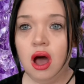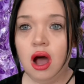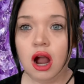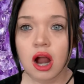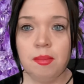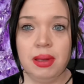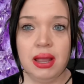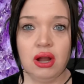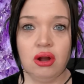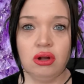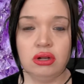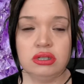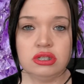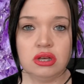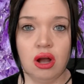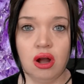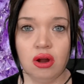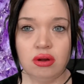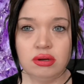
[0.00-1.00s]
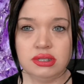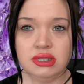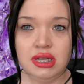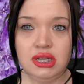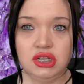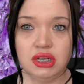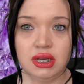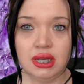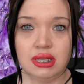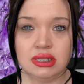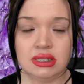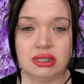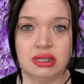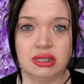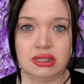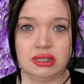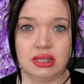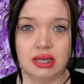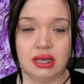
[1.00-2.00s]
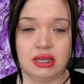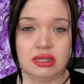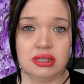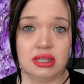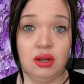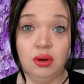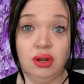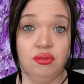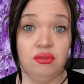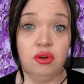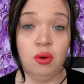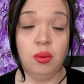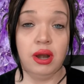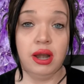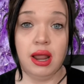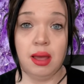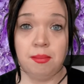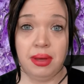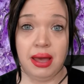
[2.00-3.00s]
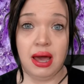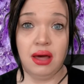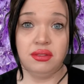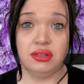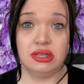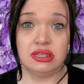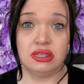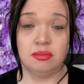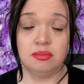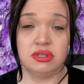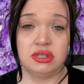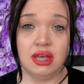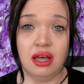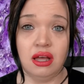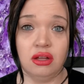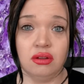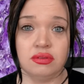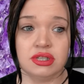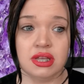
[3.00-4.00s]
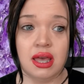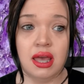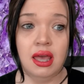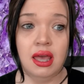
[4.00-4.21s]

Our parents aren't teaching us these things. They don't even know what an empath is themselves.